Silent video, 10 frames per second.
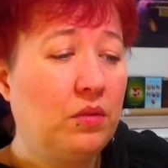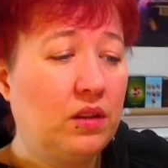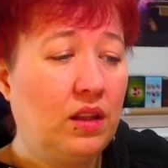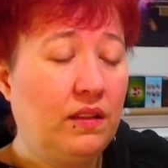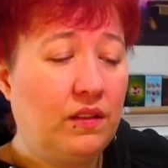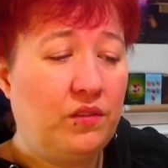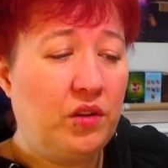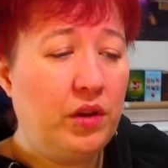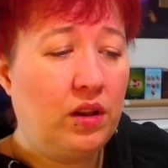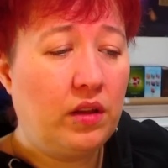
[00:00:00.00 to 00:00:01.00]
but it's a
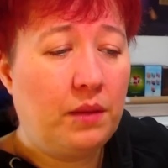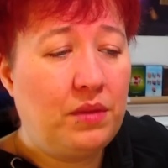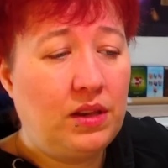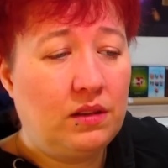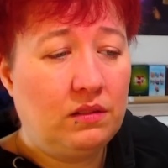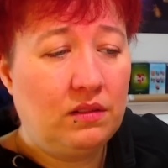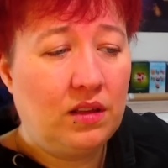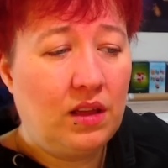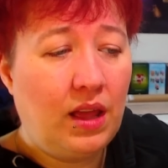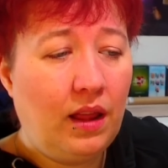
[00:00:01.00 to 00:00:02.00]
very low I mean
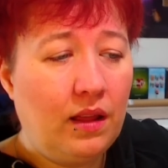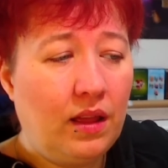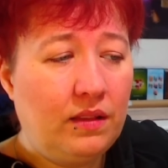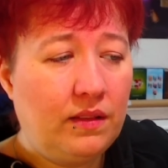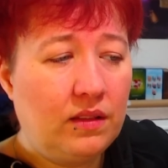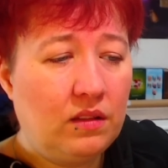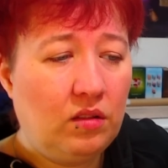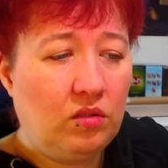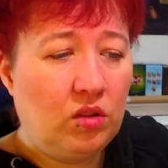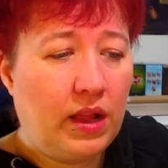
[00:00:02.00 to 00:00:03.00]
it's
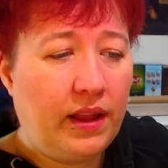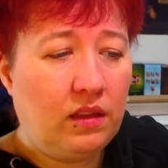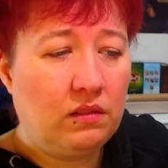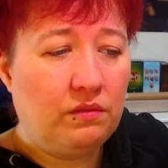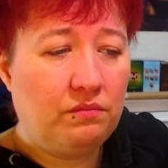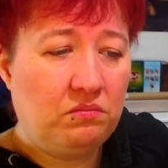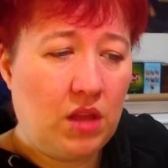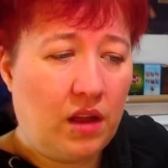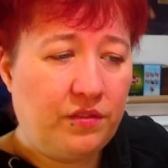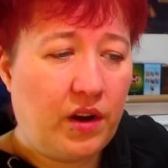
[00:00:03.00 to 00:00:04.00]
like
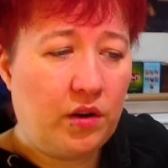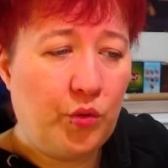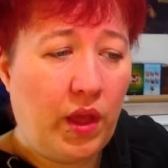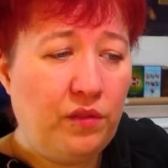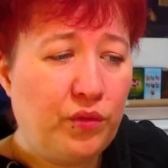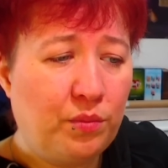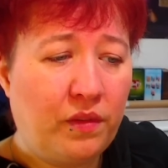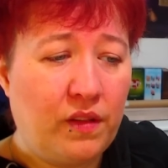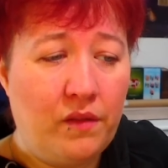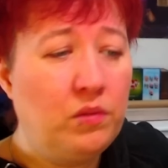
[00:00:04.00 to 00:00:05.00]
not far away from
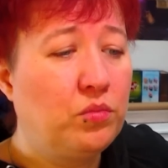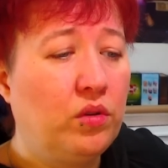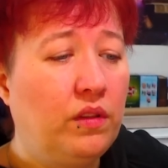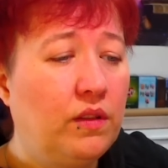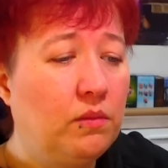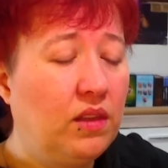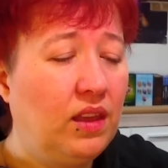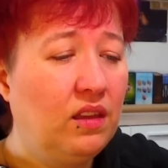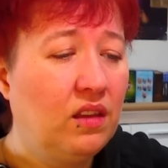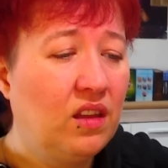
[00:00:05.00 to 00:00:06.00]
7 point
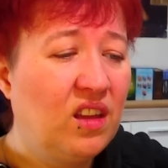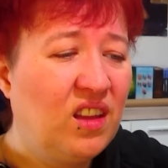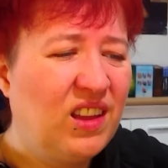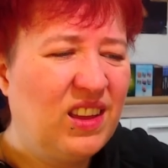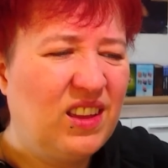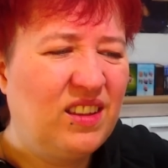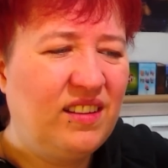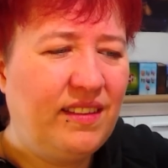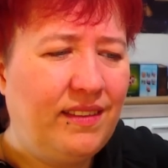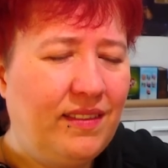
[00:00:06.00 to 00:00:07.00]
something
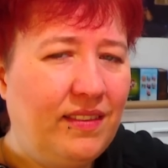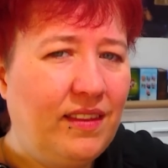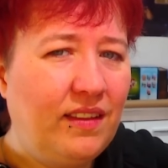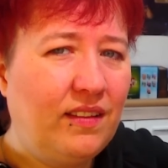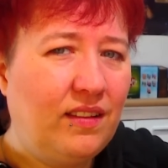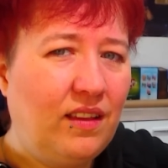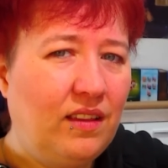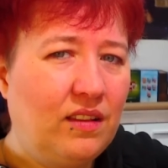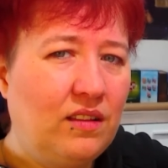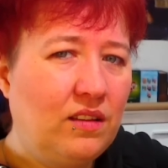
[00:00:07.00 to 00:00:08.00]
this
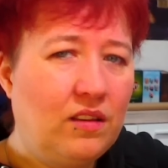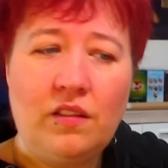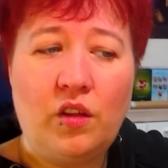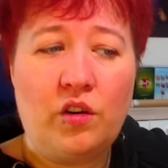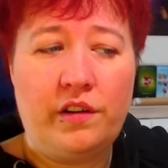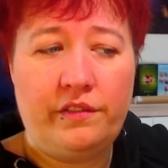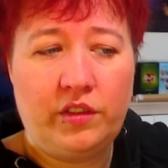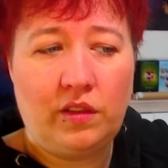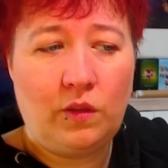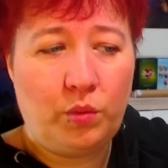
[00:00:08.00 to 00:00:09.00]
isn't
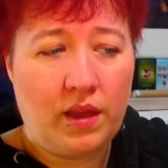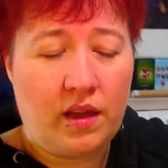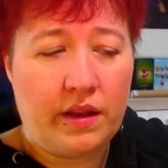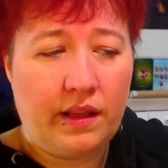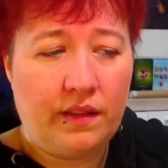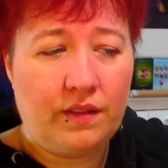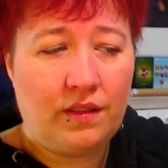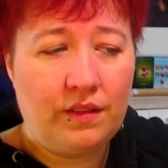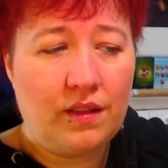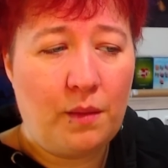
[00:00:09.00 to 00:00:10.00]
deserved to be honest
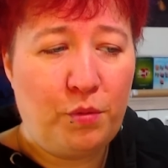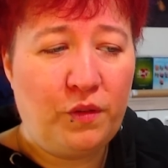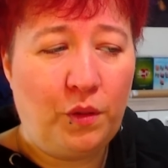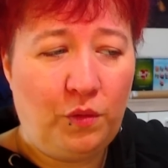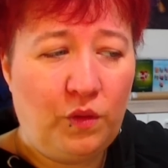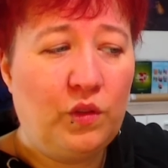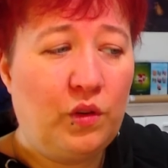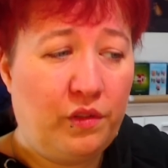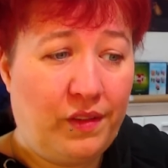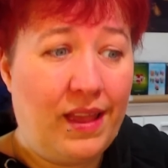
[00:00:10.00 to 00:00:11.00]
this episode
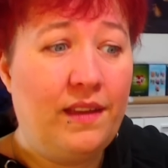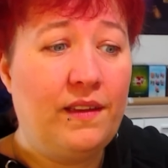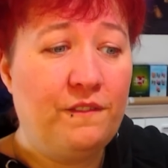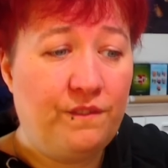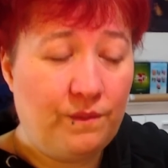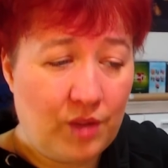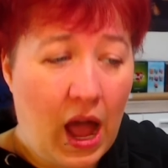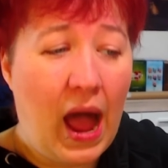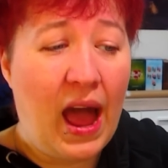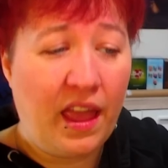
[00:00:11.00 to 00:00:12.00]
deserves a
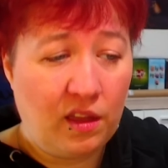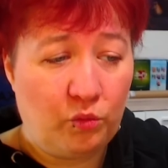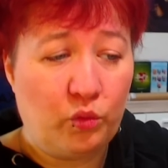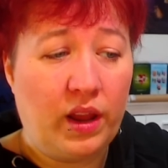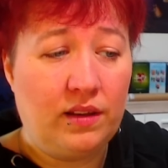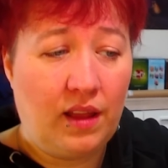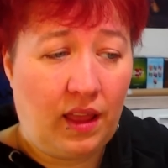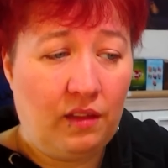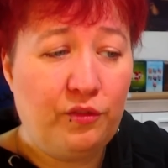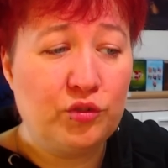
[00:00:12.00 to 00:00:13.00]
higher
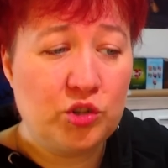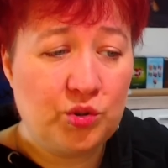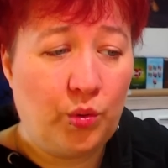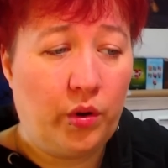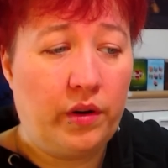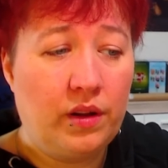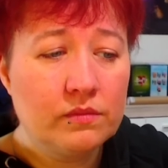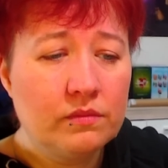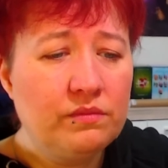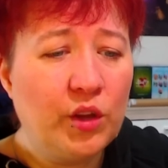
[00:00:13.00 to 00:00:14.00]
rating for sure
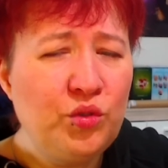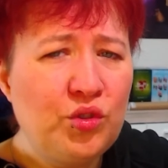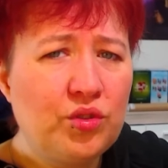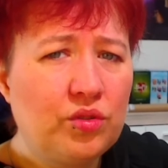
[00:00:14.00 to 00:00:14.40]
don't